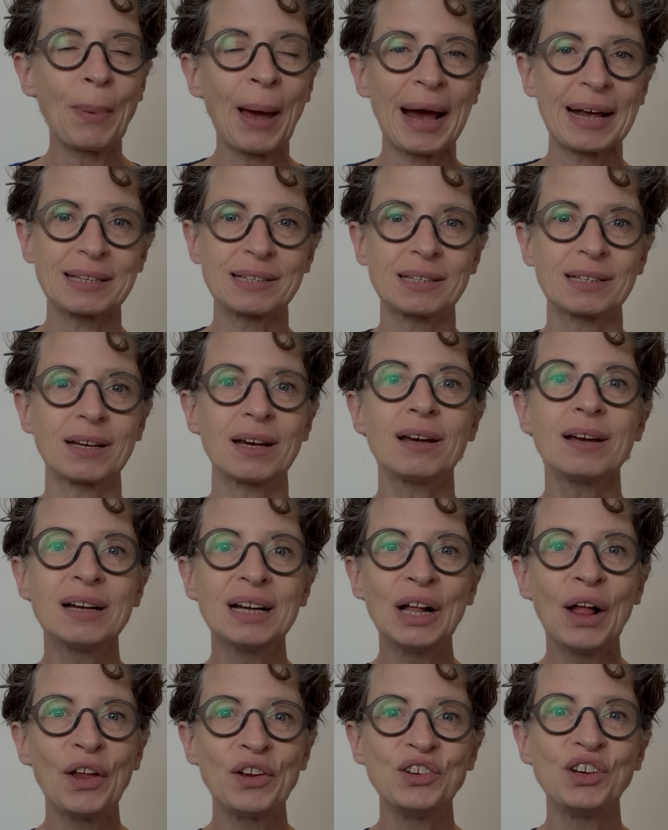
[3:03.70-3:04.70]
pasta,
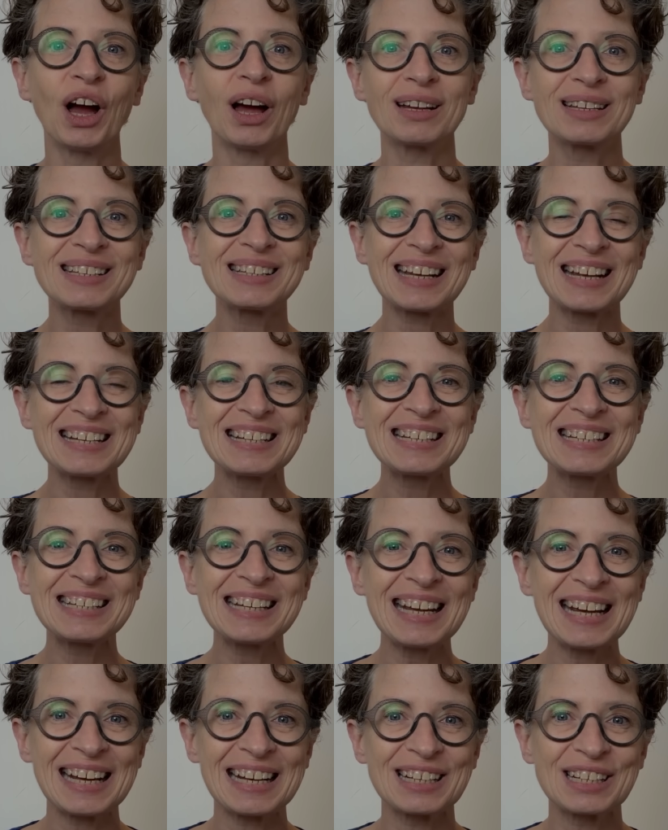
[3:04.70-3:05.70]
nuts and
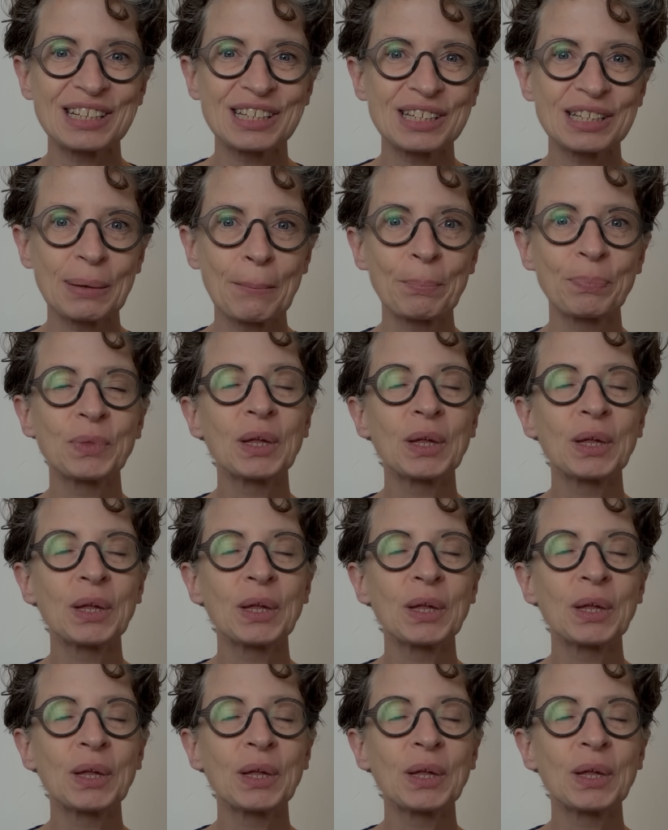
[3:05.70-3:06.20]
seeds.